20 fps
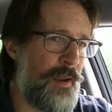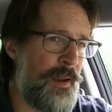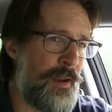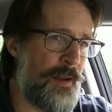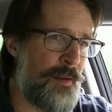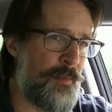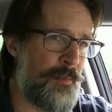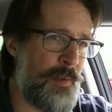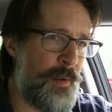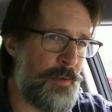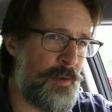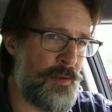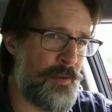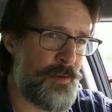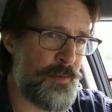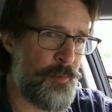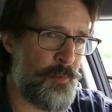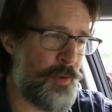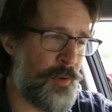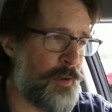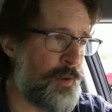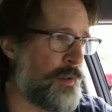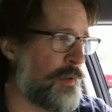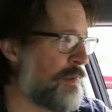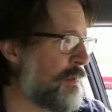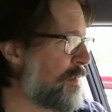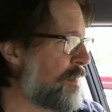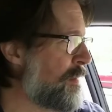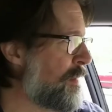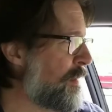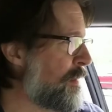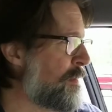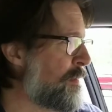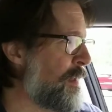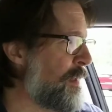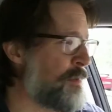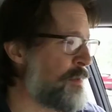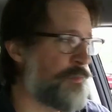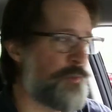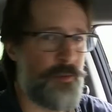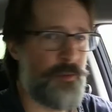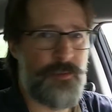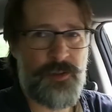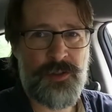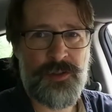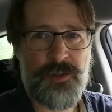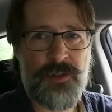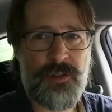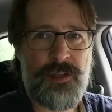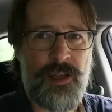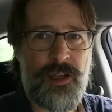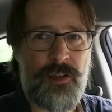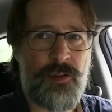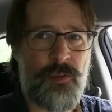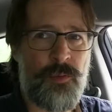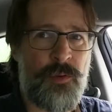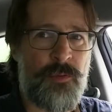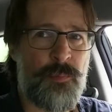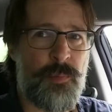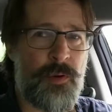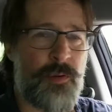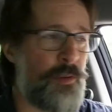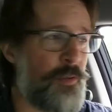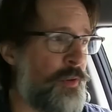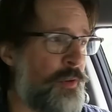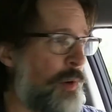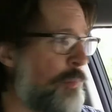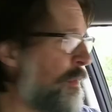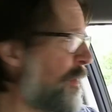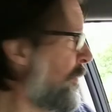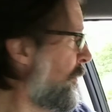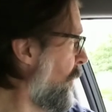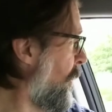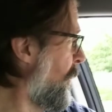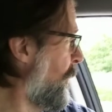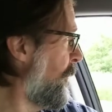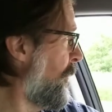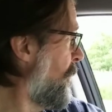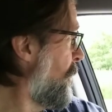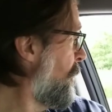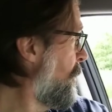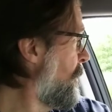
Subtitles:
and maybe do some more successful fishing now that we've burned the gremlins off.